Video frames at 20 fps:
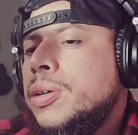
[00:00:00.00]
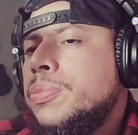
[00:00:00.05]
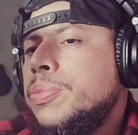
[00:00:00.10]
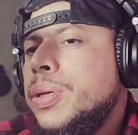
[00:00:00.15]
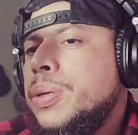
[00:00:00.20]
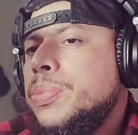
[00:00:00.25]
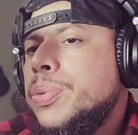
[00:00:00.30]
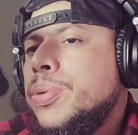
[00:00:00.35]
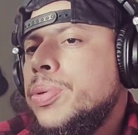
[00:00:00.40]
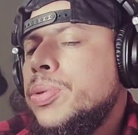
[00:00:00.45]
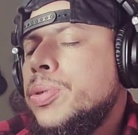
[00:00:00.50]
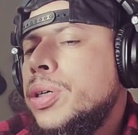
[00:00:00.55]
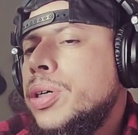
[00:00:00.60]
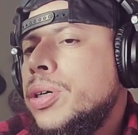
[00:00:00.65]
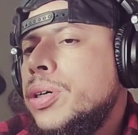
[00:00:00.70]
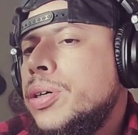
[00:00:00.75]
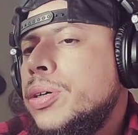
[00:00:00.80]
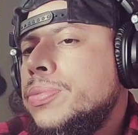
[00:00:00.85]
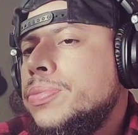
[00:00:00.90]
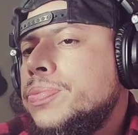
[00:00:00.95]

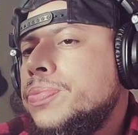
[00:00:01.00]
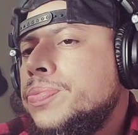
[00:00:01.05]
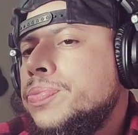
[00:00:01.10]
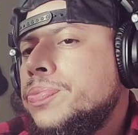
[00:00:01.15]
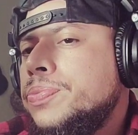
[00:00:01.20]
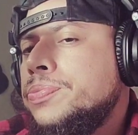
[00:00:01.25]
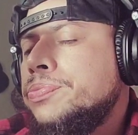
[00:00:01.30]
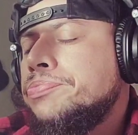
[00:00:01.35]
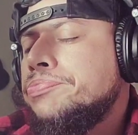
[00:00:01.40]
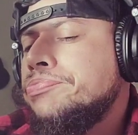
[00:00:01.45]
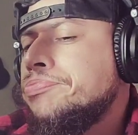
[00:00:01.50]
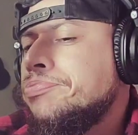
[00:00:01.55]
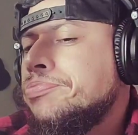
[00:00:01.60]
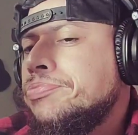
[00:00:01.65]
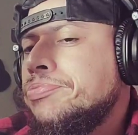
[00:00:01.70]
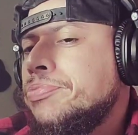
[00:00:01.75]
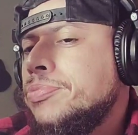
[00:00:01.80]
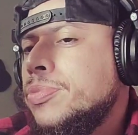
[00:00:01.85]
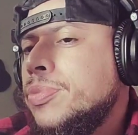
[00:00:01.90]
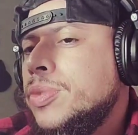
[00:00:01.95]
People
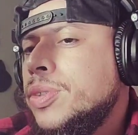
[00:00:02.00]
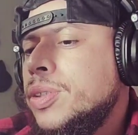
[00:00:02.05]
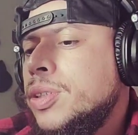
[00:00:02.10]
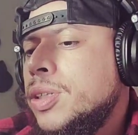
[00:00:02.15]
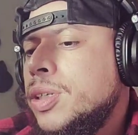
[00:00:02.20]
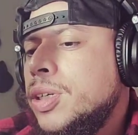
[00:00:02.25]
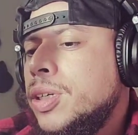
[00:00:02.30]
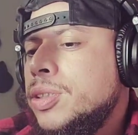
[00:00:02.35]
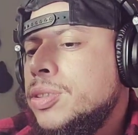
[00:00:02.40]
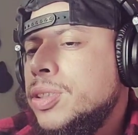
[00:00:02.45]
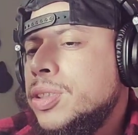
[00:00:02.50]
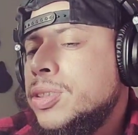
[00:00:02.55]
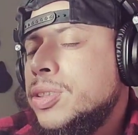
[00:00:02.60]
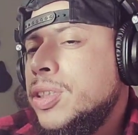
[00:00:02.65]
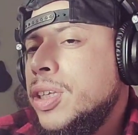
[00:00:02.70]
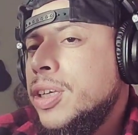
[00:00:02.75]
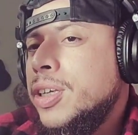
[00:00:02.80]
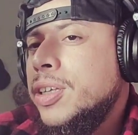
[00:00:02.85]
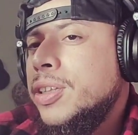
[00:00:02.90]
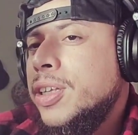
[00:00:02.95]
just
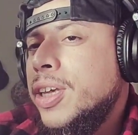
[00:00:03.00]
thinking